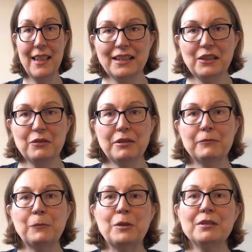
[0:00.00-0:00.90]
Hello
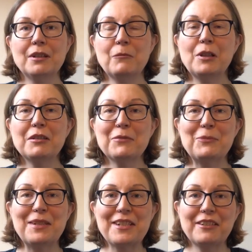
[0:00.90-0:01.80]
everyone, welcome to
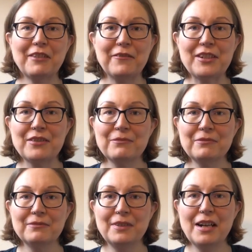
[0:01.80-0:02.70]
MinseyCrafts.
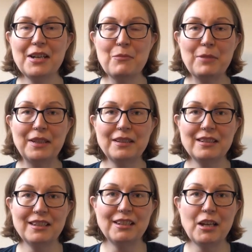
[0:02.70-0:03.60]
I am Minna
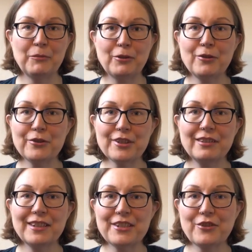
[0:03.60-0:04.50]
and I am your host
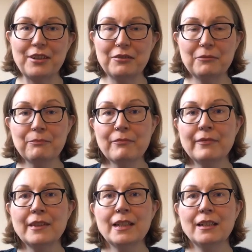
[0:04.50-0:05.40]
on this channel.
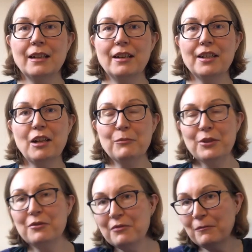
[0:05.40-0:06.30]
I come to
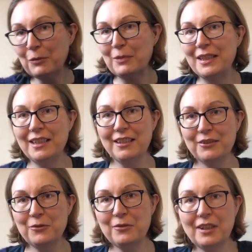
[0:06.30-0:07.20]
you from my knitting
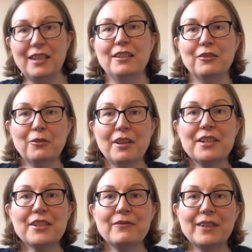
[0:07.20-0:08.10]
nook in the
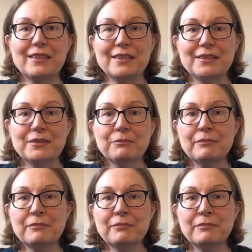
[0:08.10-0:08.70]
northeast of England.